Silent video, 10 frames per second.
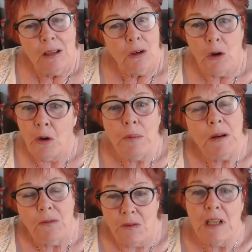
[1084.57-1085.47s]

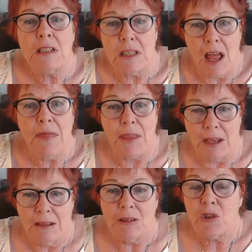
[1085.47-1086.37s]
Nobody feels
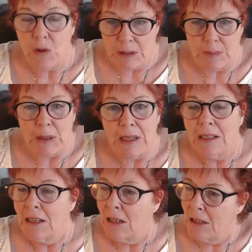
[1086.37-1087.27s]
nothing, trust me.
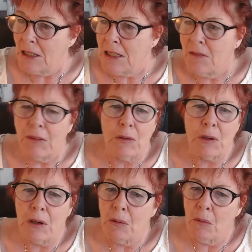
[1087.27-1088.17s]
Let's have a
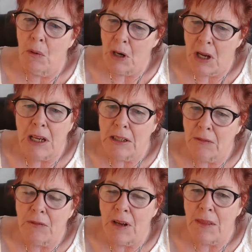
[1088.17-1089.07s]
look at what kind
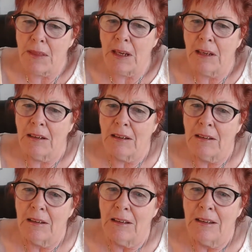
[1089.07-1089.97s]
of nothing.
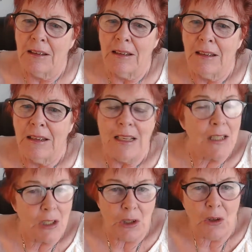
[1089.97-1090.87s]

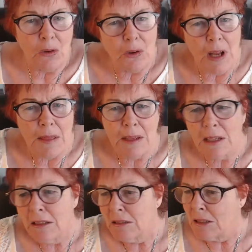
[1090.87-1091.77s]
Is it a good nothing?
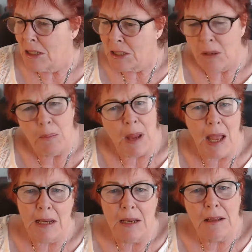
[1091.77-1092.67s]
Is it a
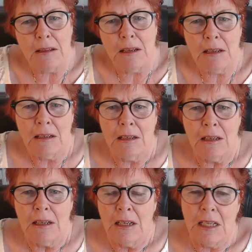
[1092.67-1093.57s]
bad nothing?
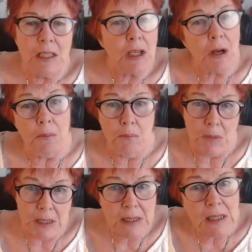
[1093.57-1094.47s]
Is it a
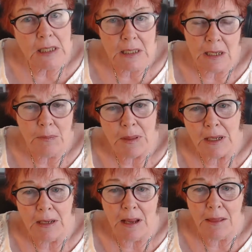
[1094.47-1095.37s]
missing
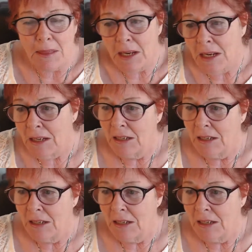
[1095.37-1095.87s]
something nothing?